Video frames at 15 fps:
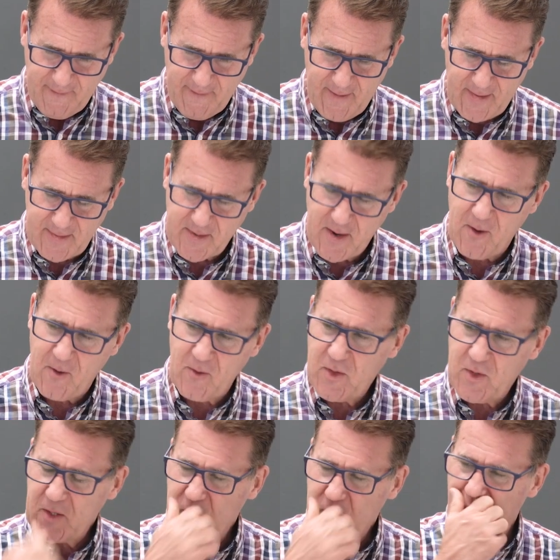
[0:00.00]
I know
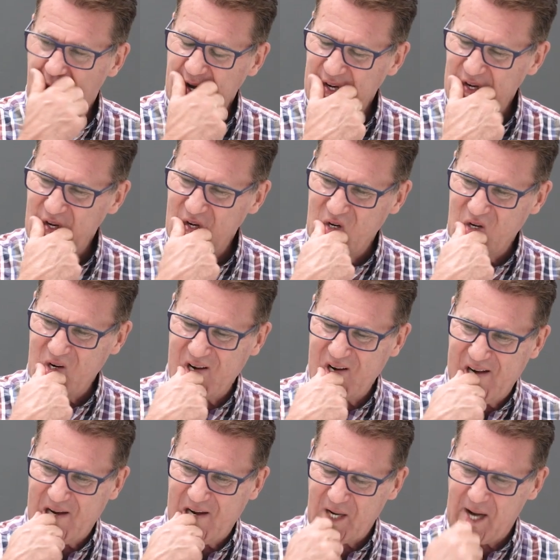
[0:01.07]
that when you
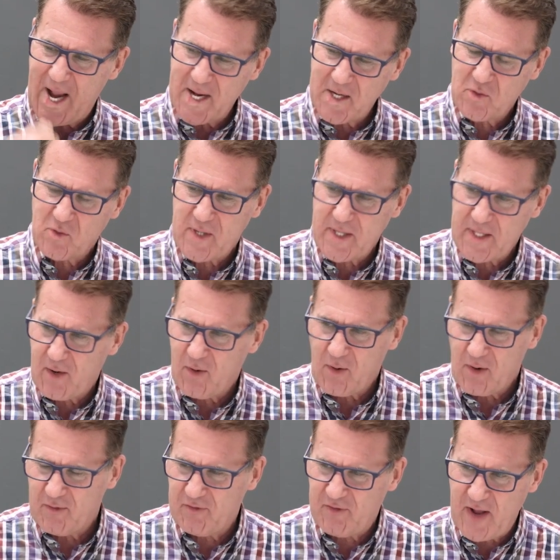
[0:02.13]
are angry
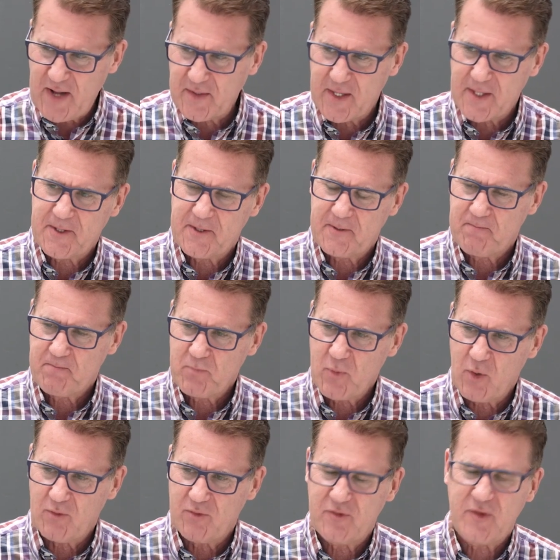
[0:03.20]
or offended
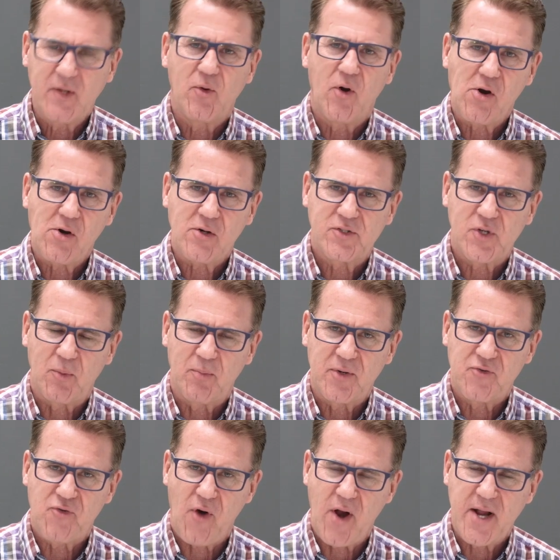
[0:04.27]
or feel hurt or
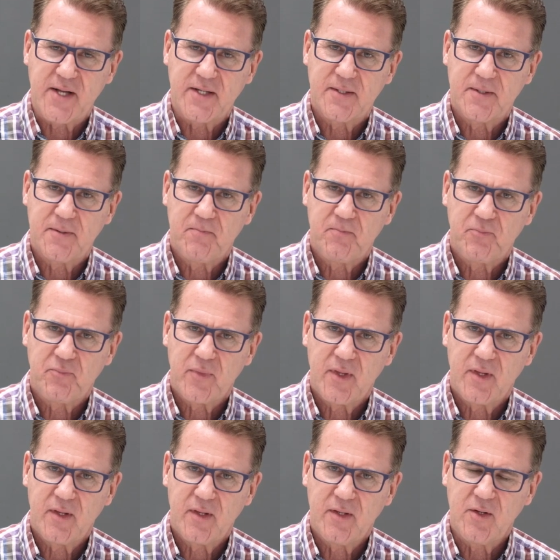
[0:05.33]
betrayed,
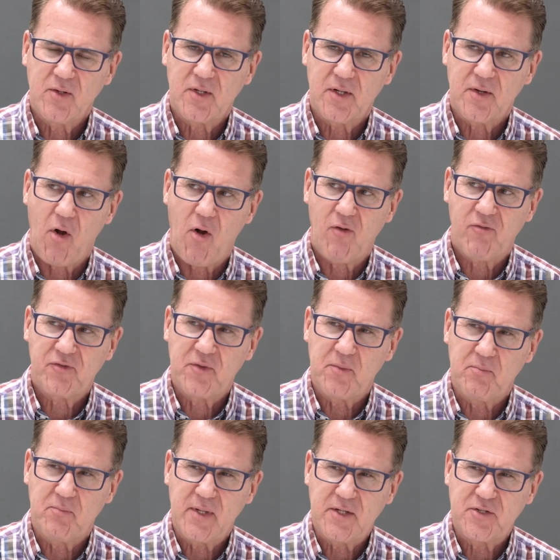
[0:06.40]
you can
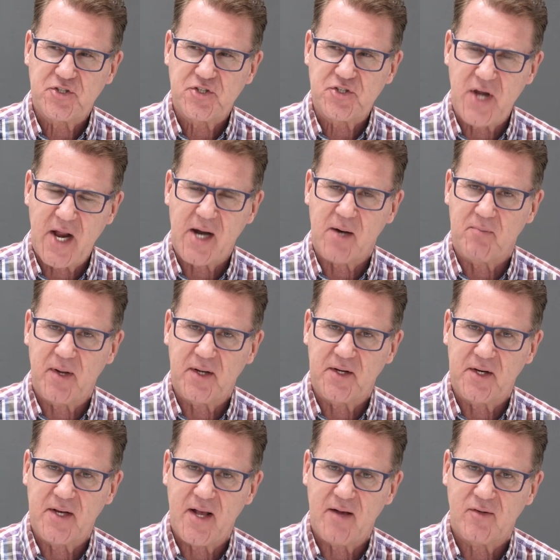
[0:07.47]
often be snared by
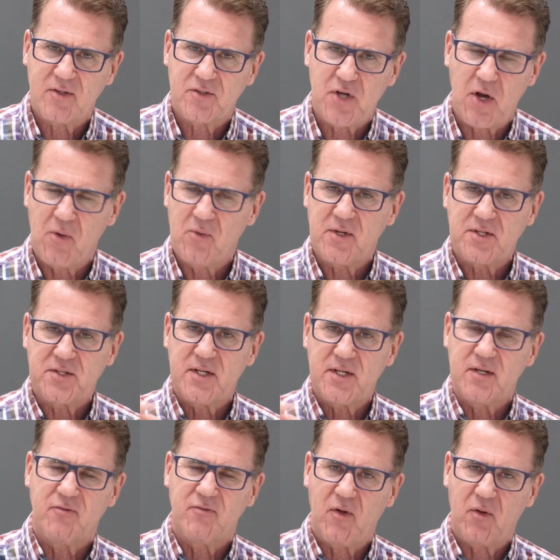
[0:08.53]
the devil to only see
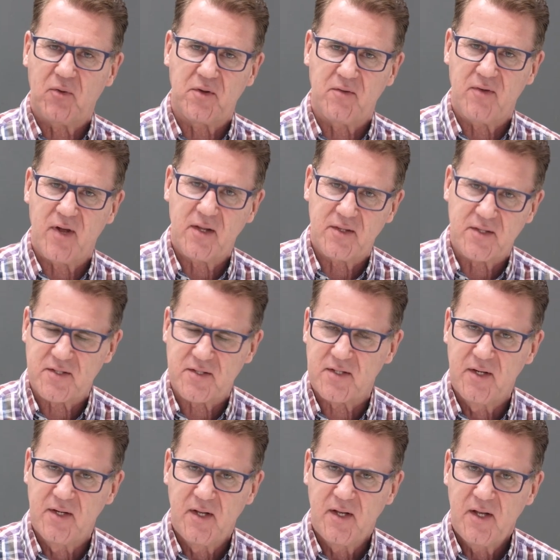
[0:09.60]
the fault of others
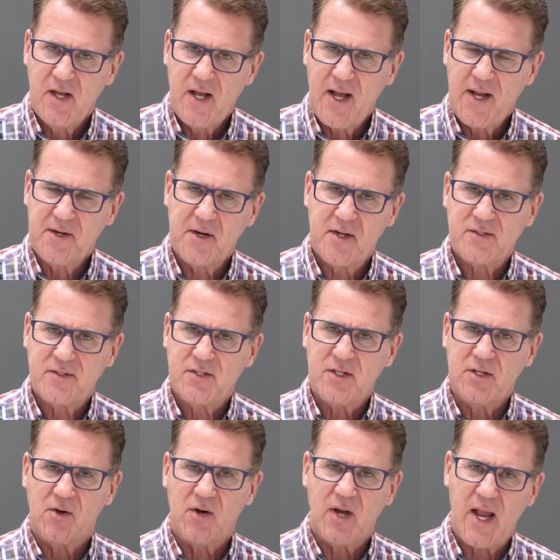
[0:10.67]
and not see
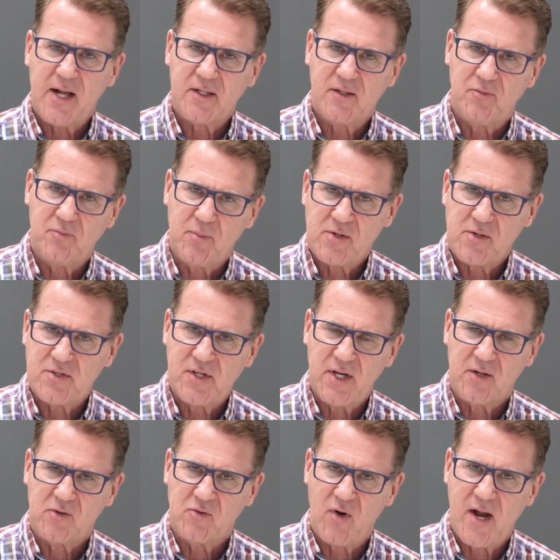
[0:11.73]
your lack of mercy
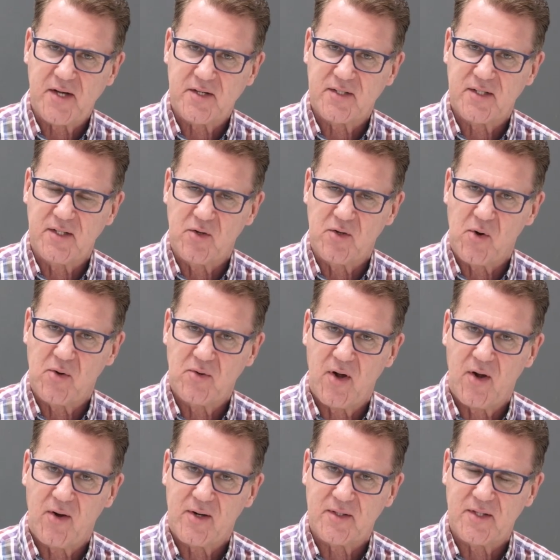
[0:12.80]
and grace in your own
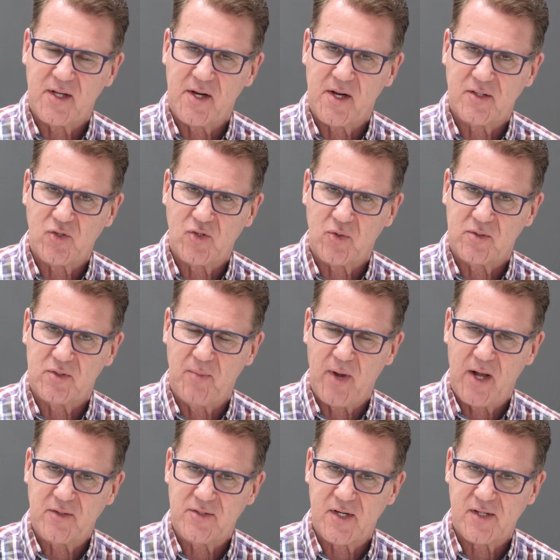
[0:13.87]
heart that I talked
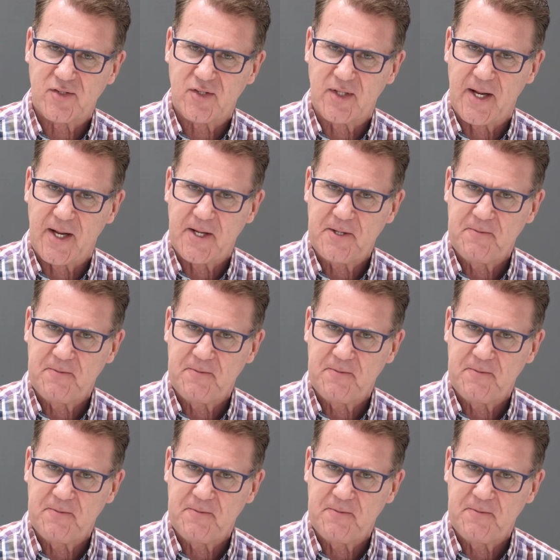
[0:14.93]
about yesterday.